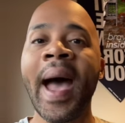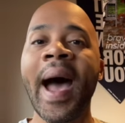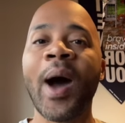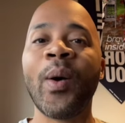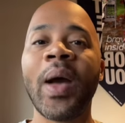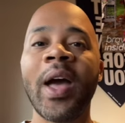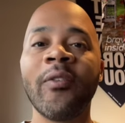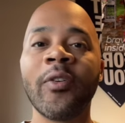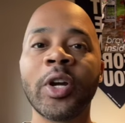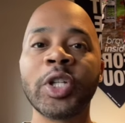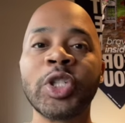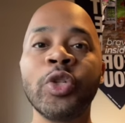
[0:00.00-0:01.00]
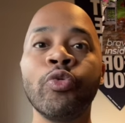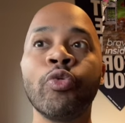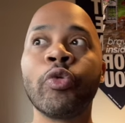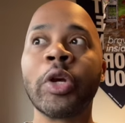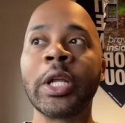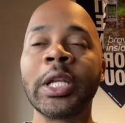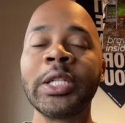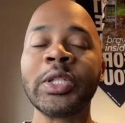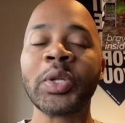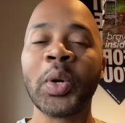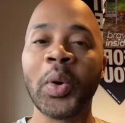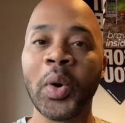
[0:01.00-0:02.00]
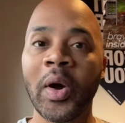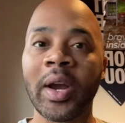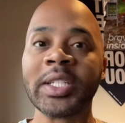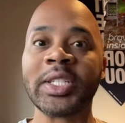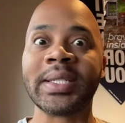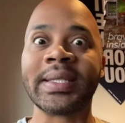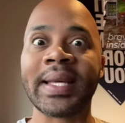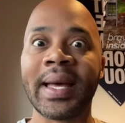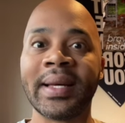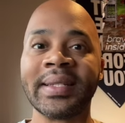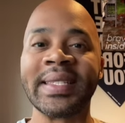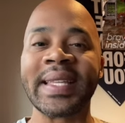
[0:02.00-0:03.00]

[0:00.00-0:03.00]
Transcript: However, she really tore Gizelle's